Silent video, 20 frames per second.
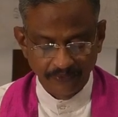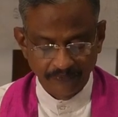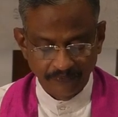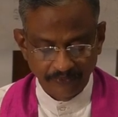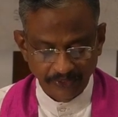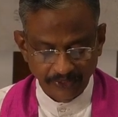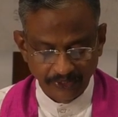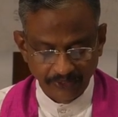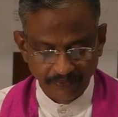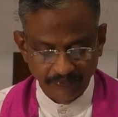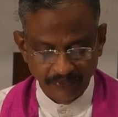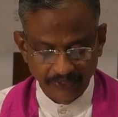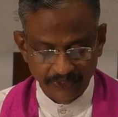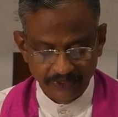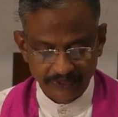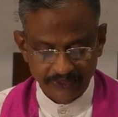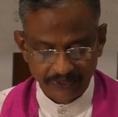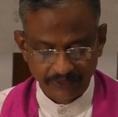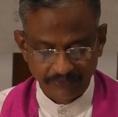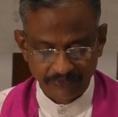Forgive
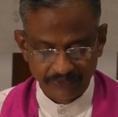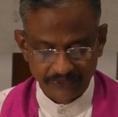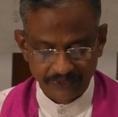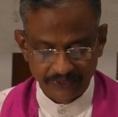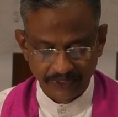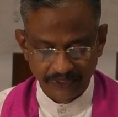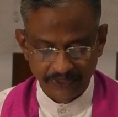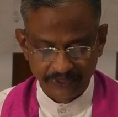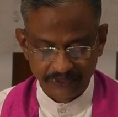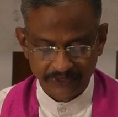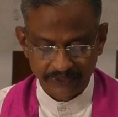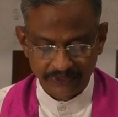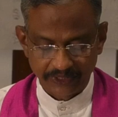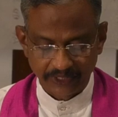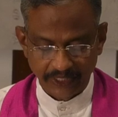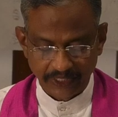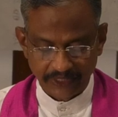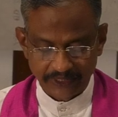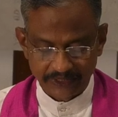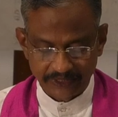us our sins,
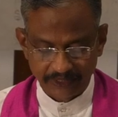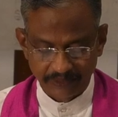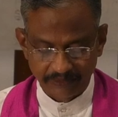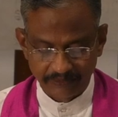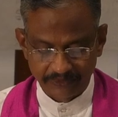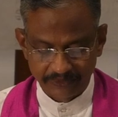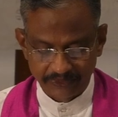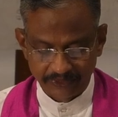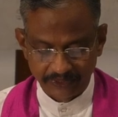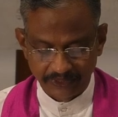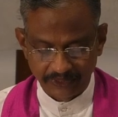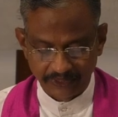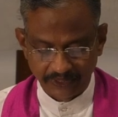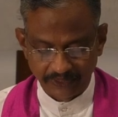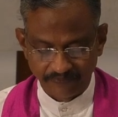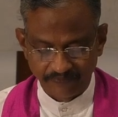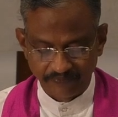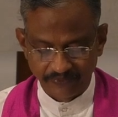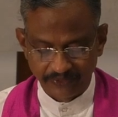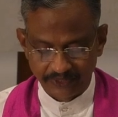accept and
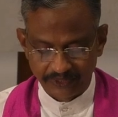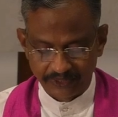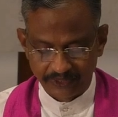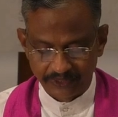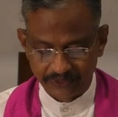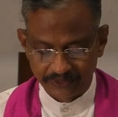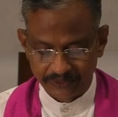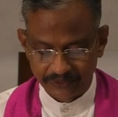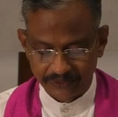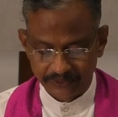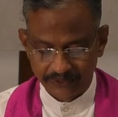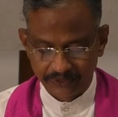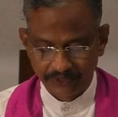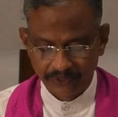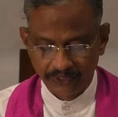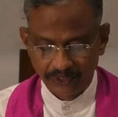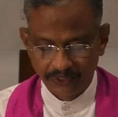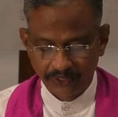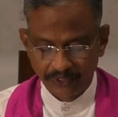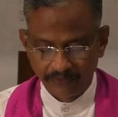comfort us
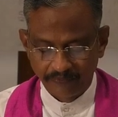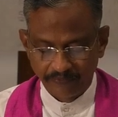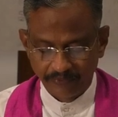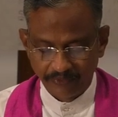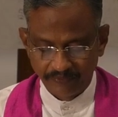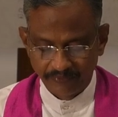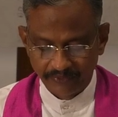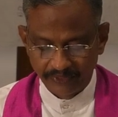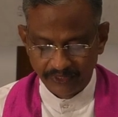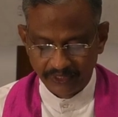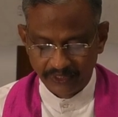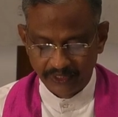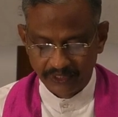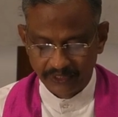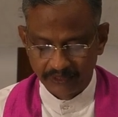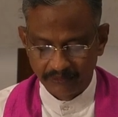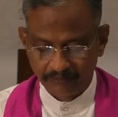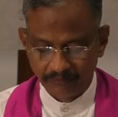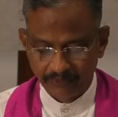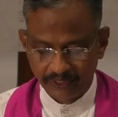when we deal
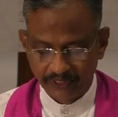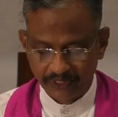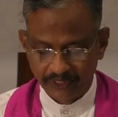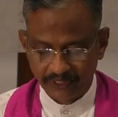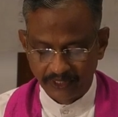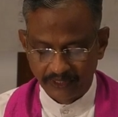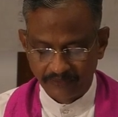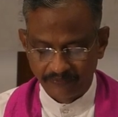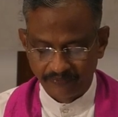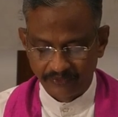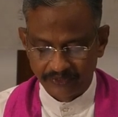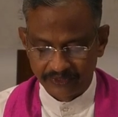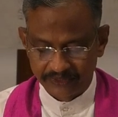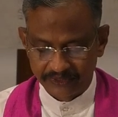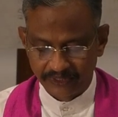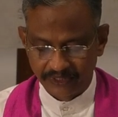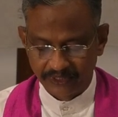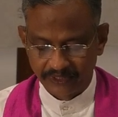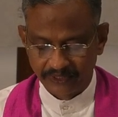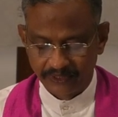in the burden of our
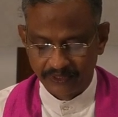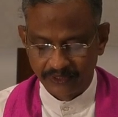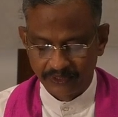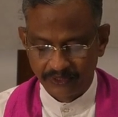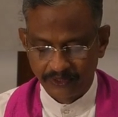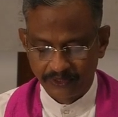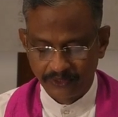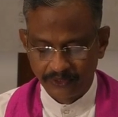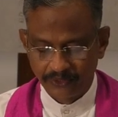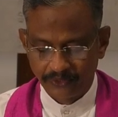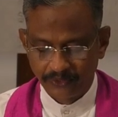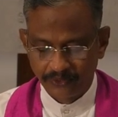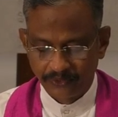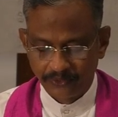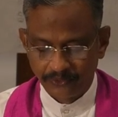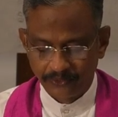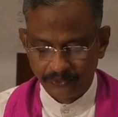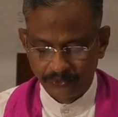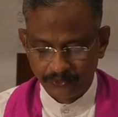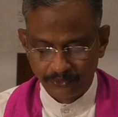sin.
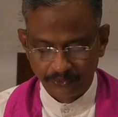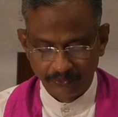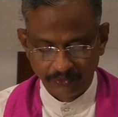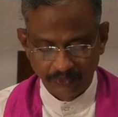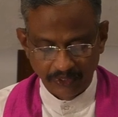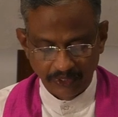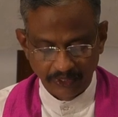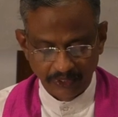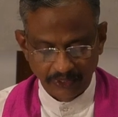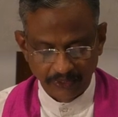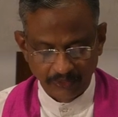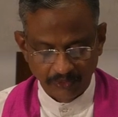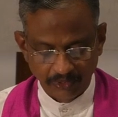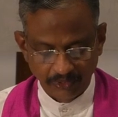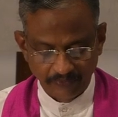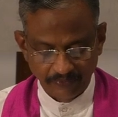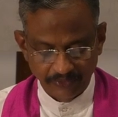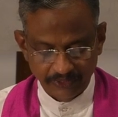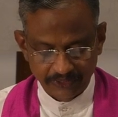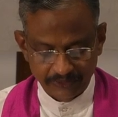You are
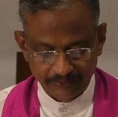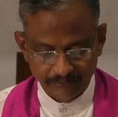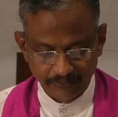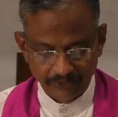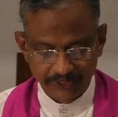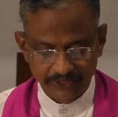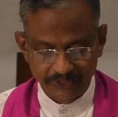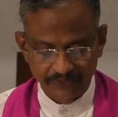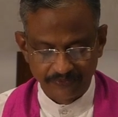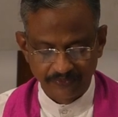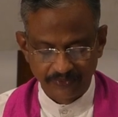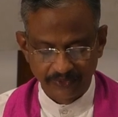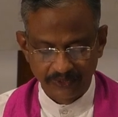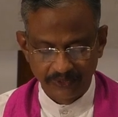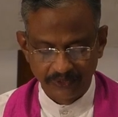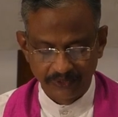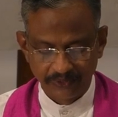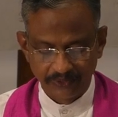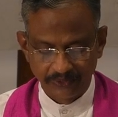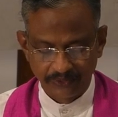always
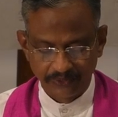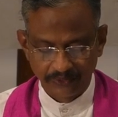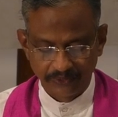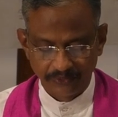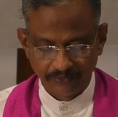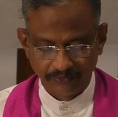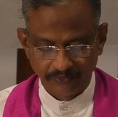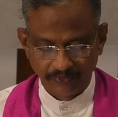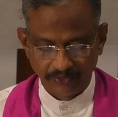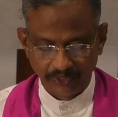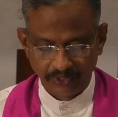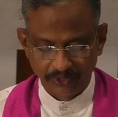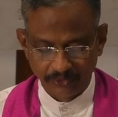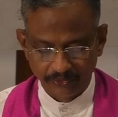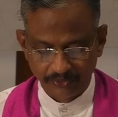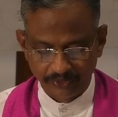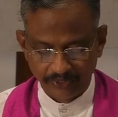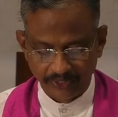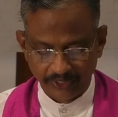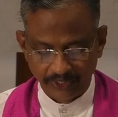merciful only
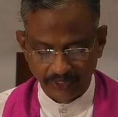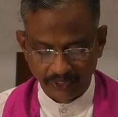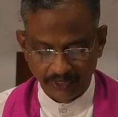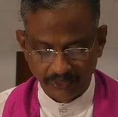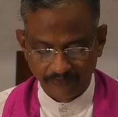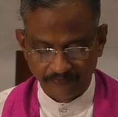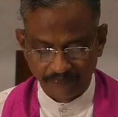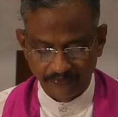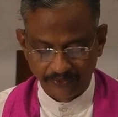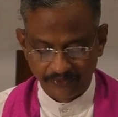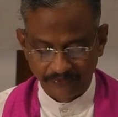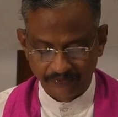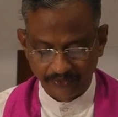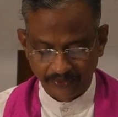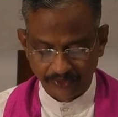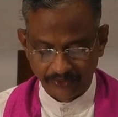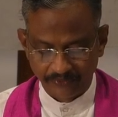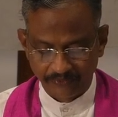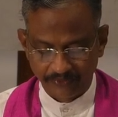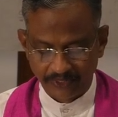you can offer
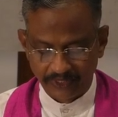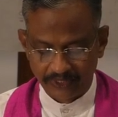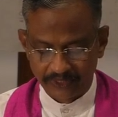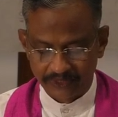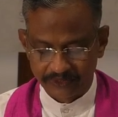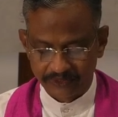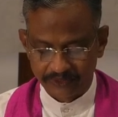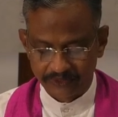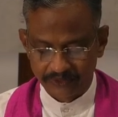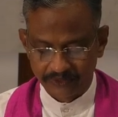forgiveness.